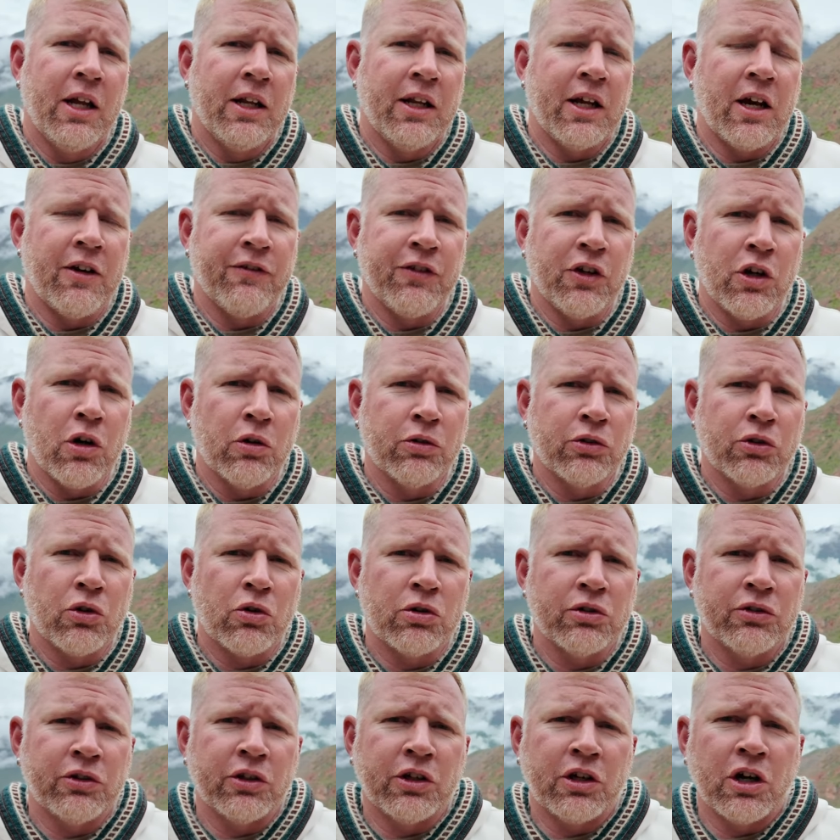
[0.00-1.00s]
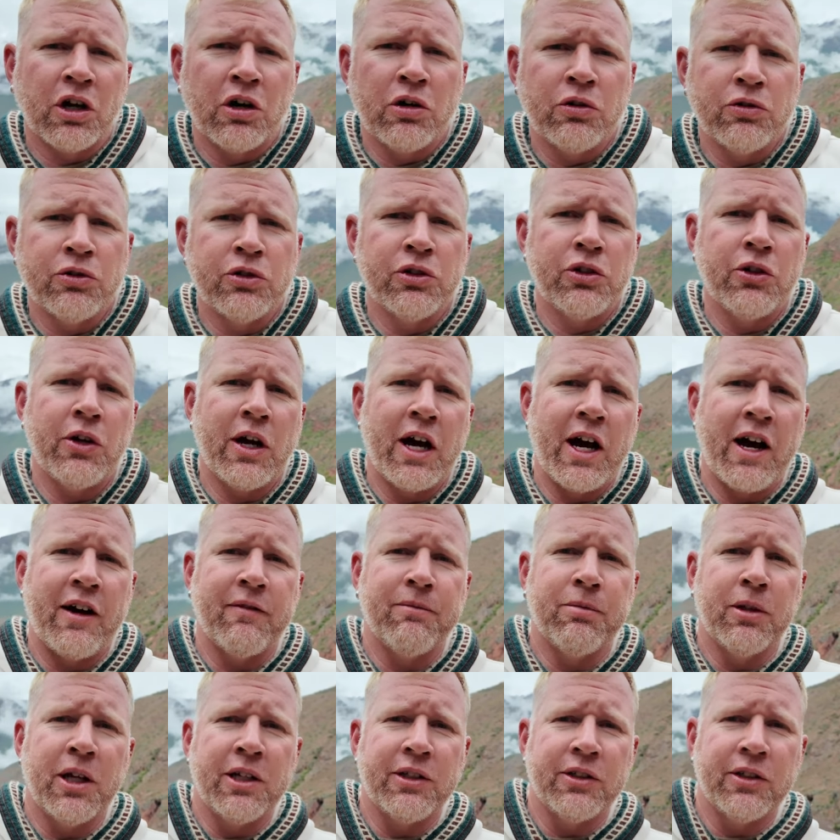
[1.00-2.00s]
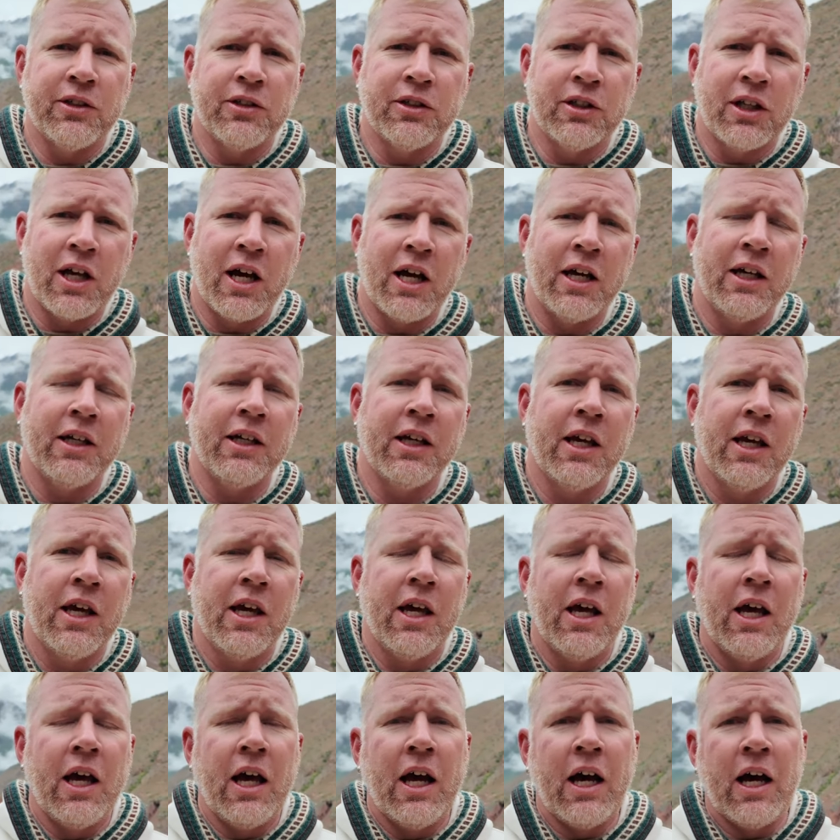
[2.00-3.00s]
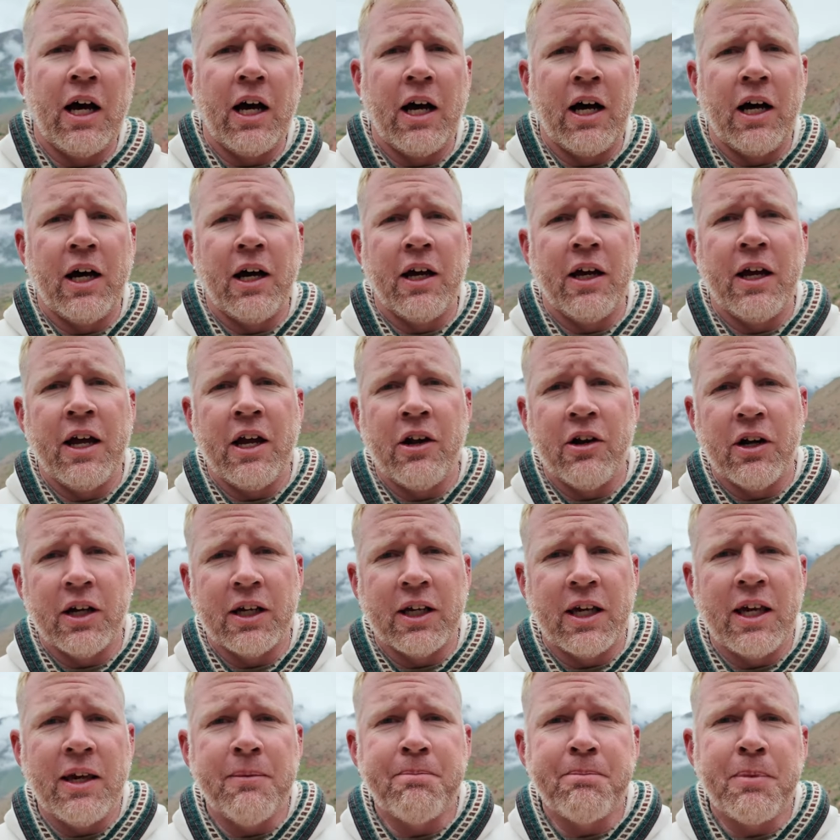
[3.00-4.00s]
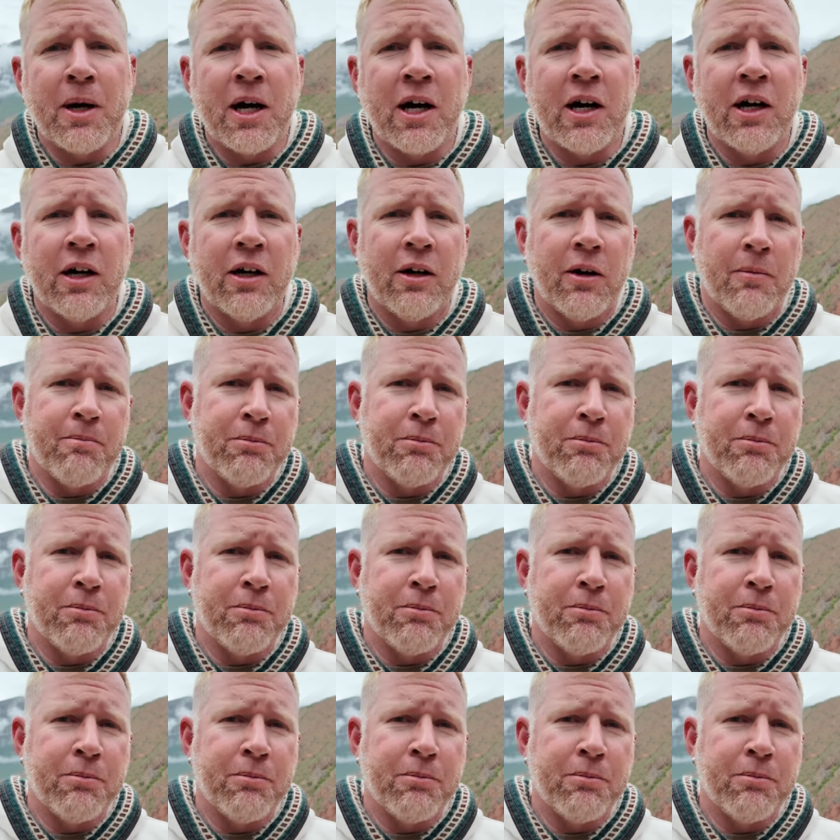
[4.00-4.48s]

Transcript: Now, if you go towards the coast, you have places like uh, Arequipa,